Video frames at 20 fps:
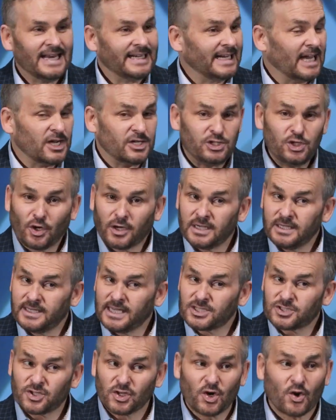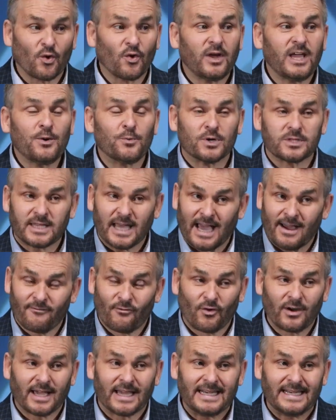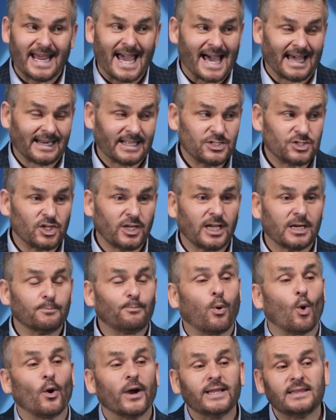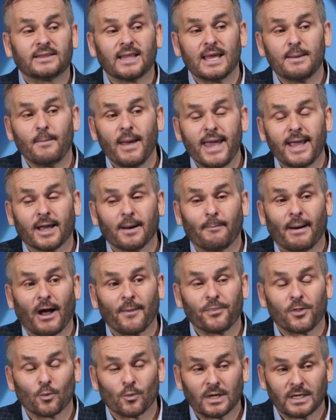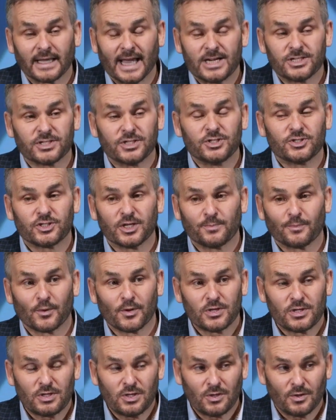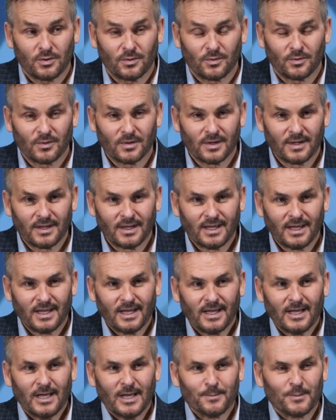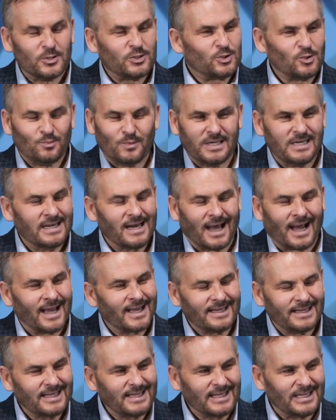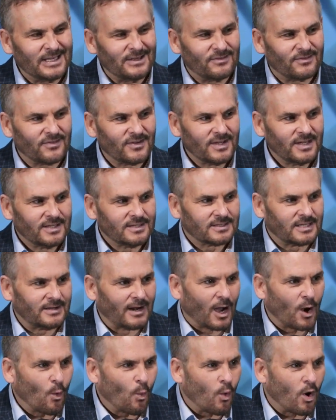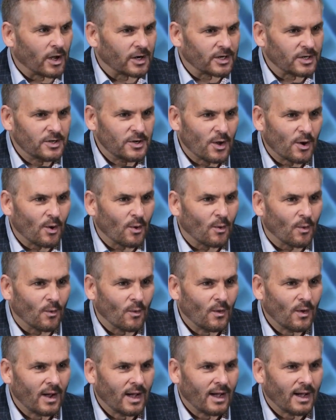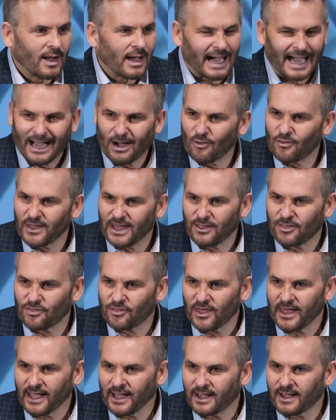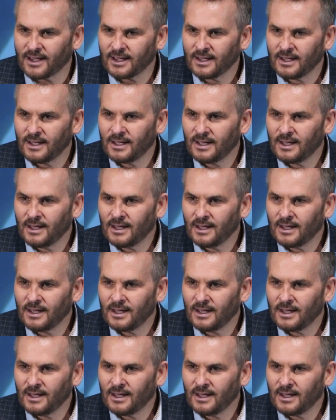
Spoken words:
Now, you can disagree with every analogy and point they make about the relationship or you, but you'd be naive to not want to know how they think.